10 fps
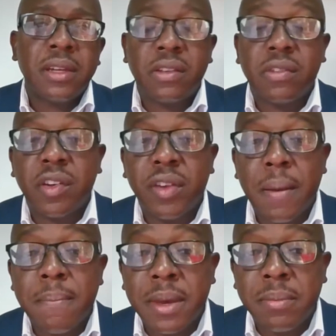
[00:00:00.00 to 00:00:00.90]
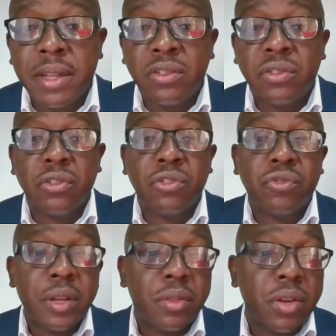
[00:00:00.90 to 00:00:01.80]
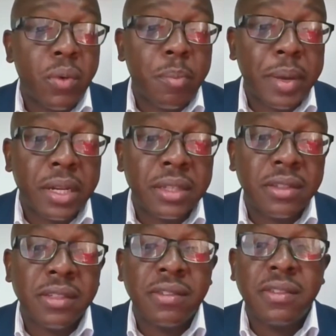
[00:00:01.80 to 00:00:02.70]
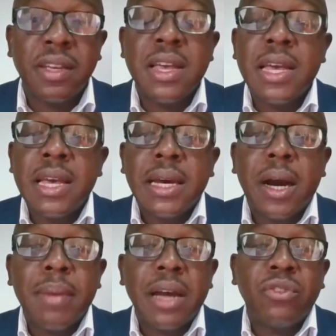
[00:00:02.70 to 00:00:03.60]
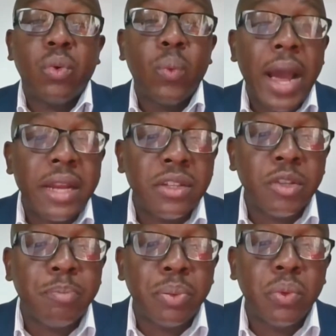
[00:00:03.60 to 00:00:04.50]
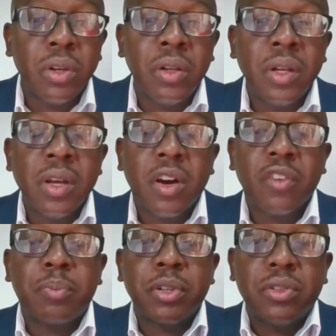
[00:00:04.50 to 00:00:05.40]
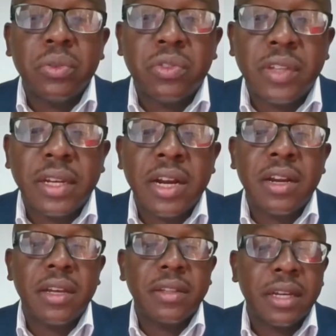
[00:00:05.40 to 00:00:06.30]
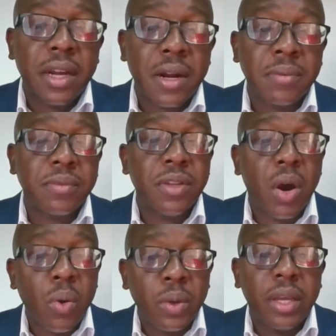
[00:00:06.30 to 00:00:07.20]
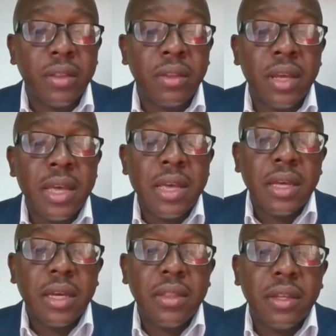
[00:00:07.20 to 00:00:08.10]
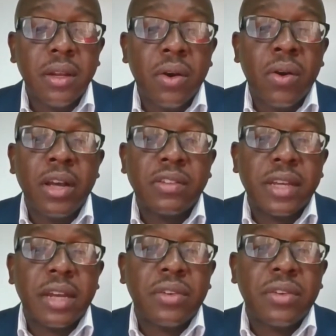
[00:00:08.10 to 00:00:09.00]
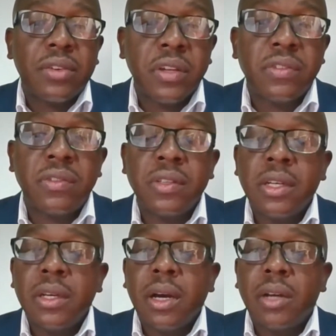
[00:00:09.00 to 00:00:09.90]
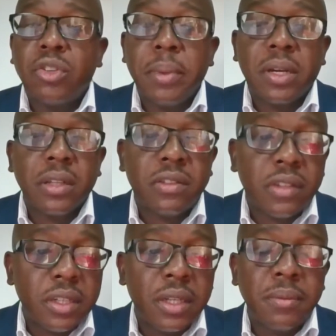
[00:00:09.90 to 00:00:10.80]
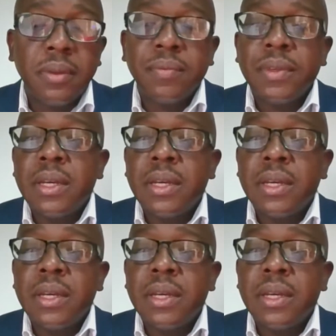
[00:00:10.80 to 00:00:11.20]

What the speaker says: the necessary amendments to strengthen our penalties and to widen the pool of produce that are now in the law as categories to be considered.